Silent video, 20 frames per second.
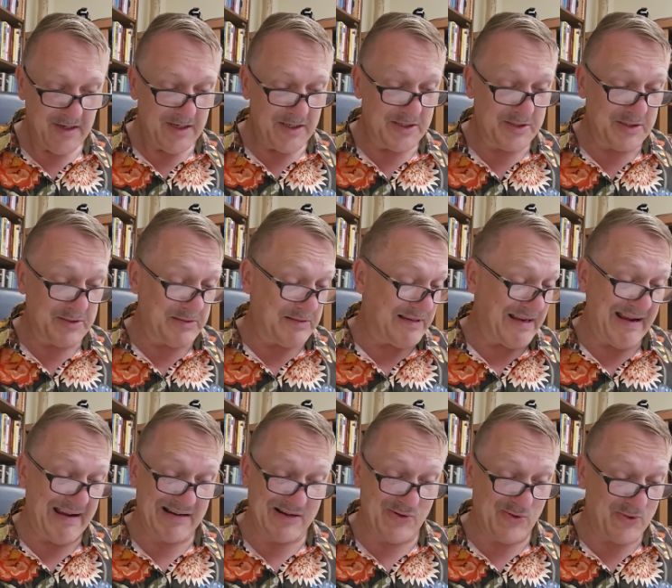is
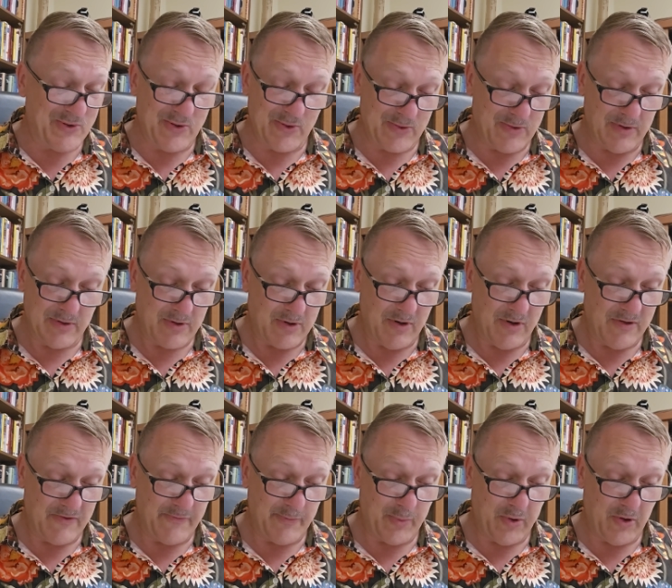echoed throughout all
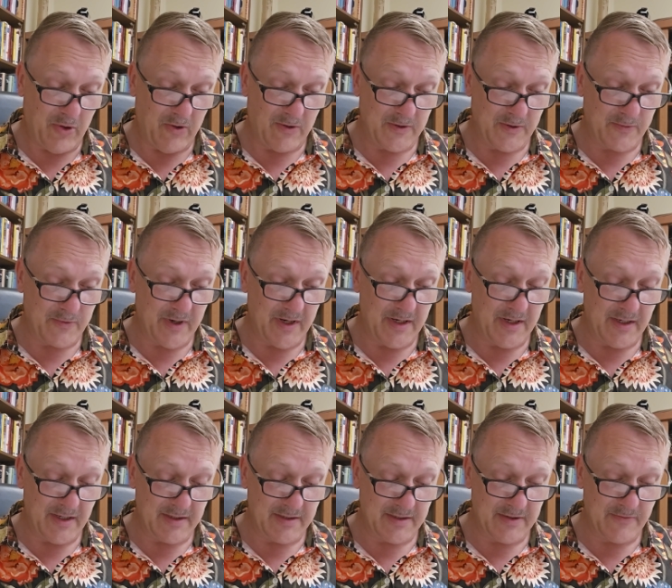of Paul's writings,